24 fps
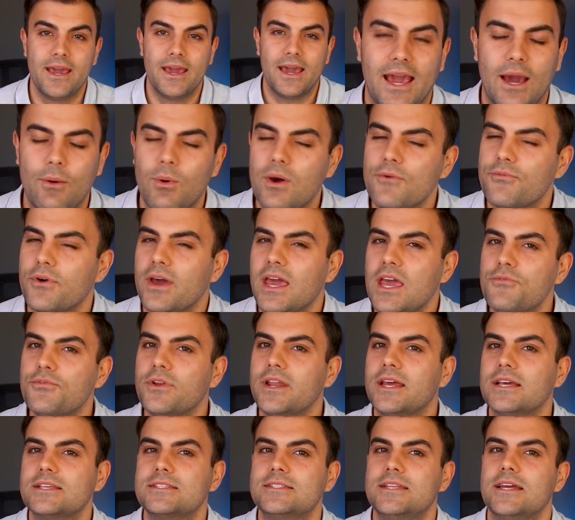However, if an
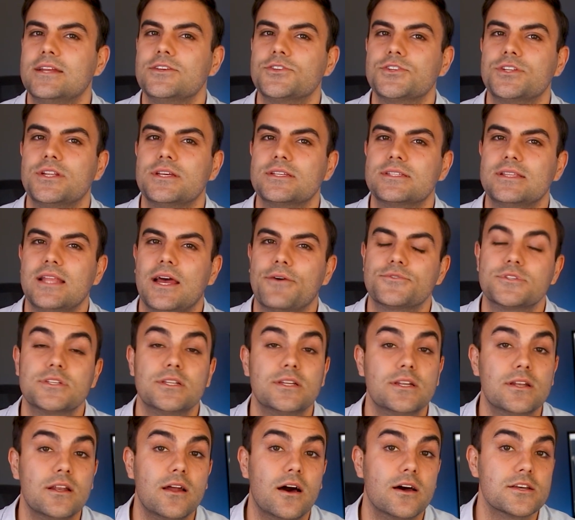extension is left to
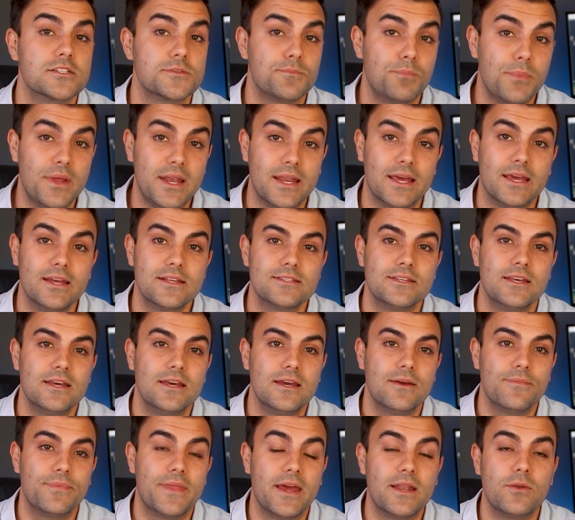the last minute,
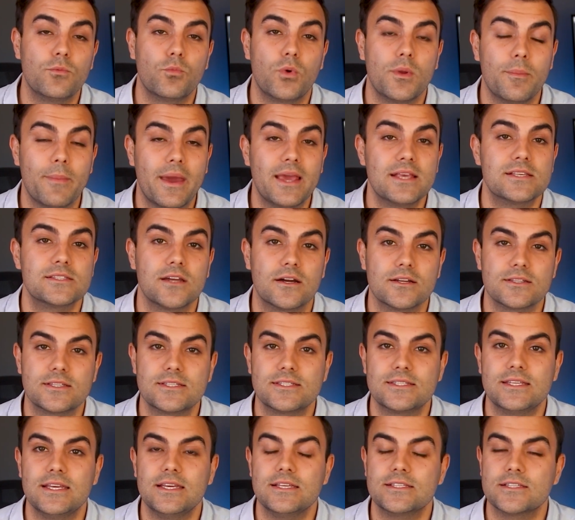then we may start to
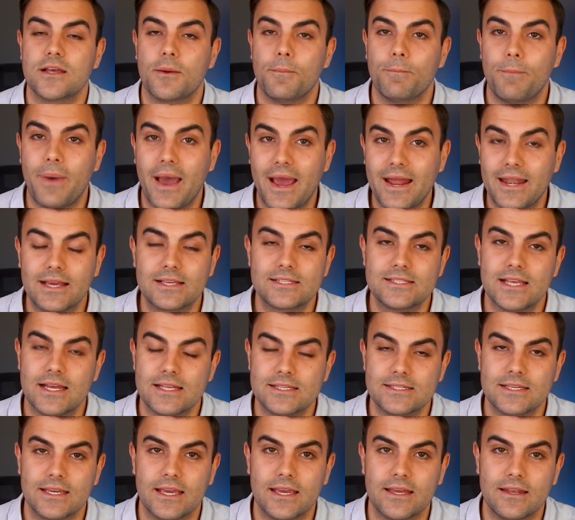see some panic
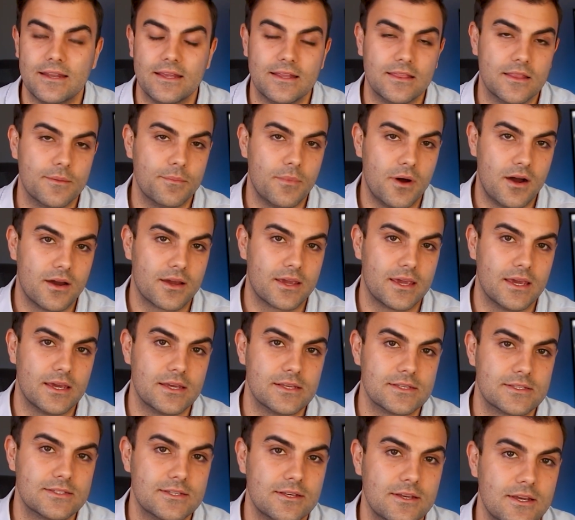setting in the
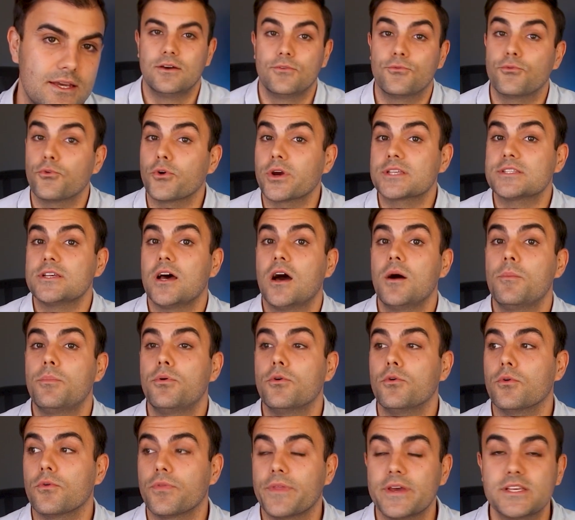markets. For
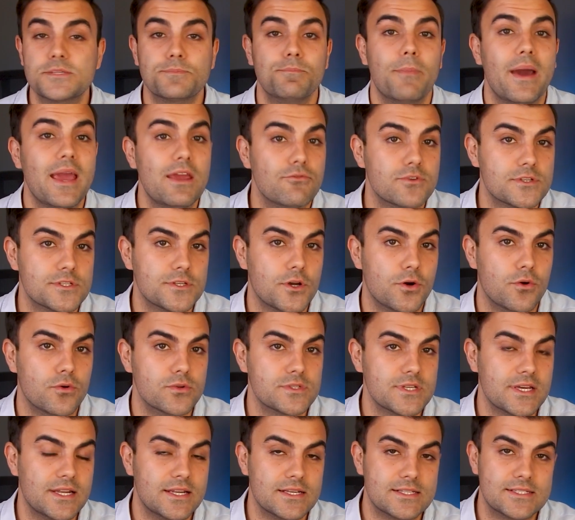example, this may
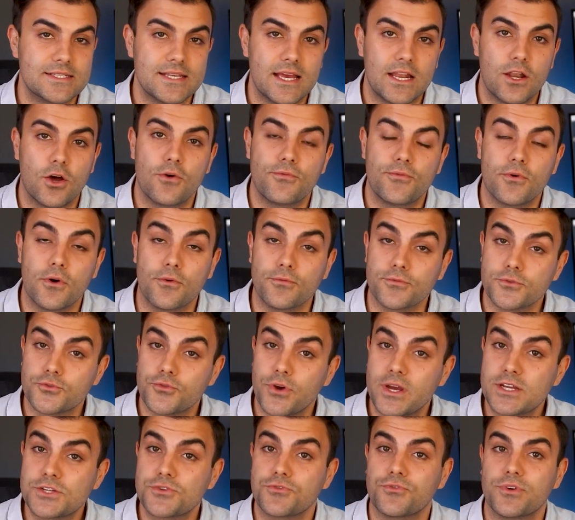result in a sell-off of
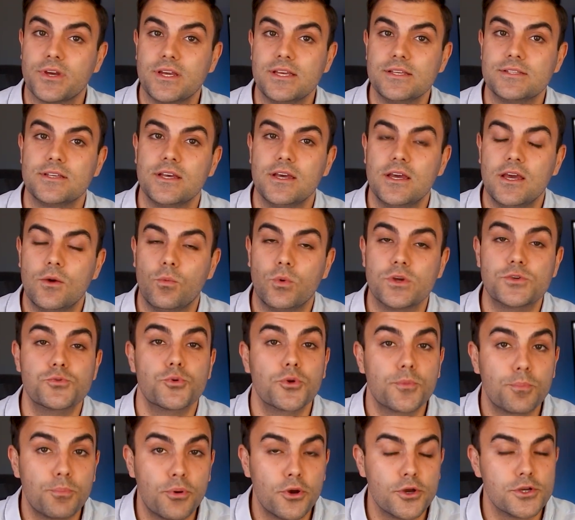treasuries, which
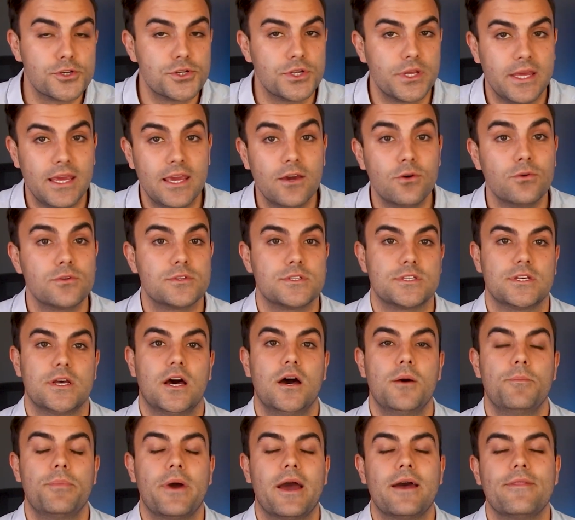would push yields
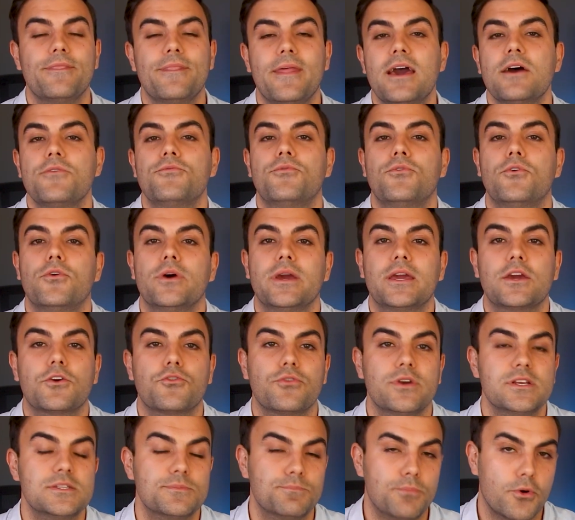up and therefore
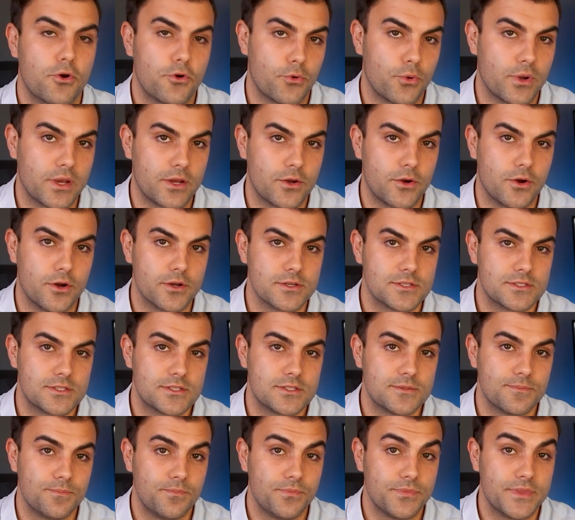increase borrowing
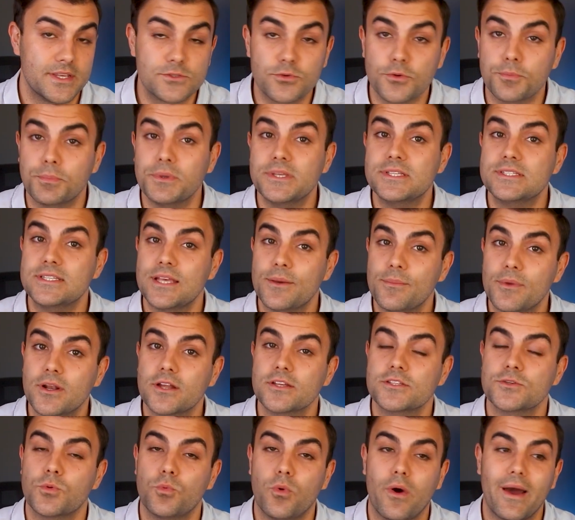costs. This would be similar
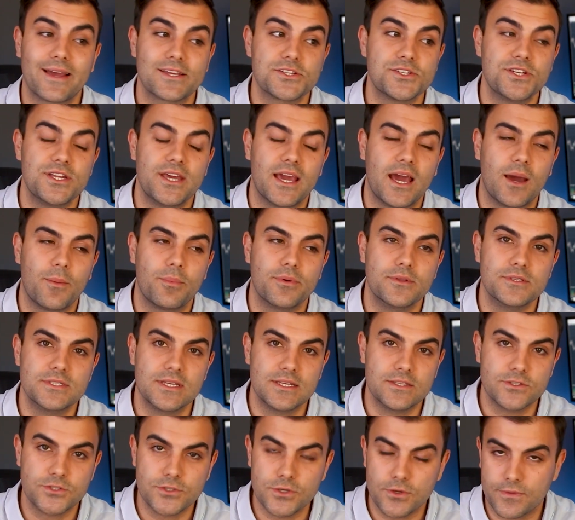to what actually happened
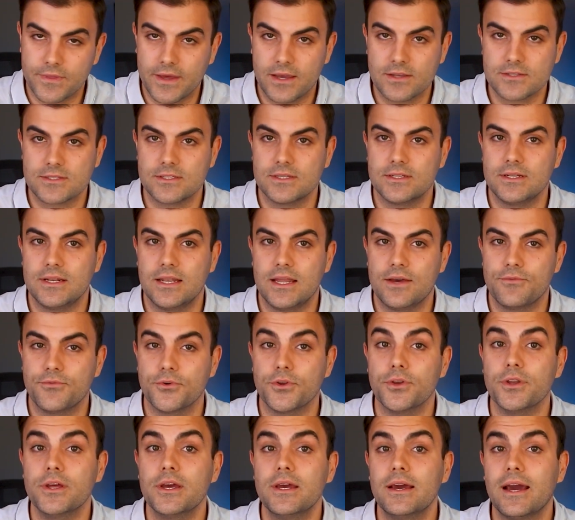in
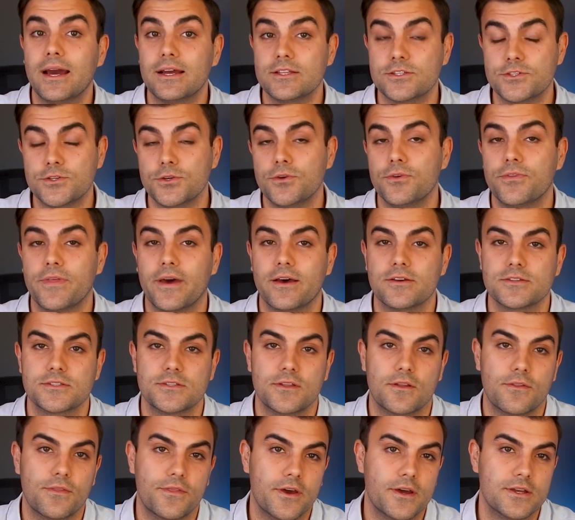2011 and
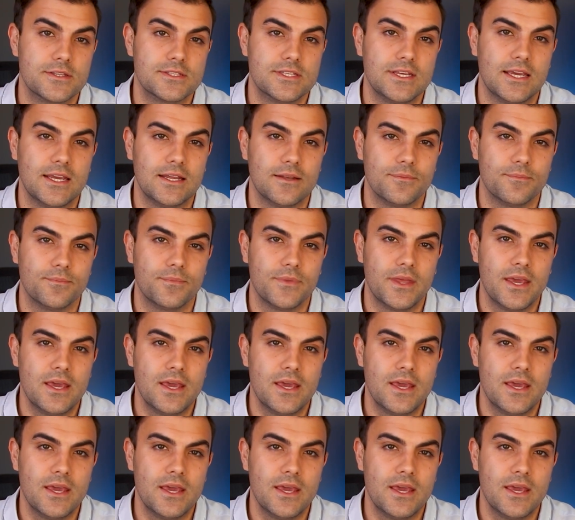2013.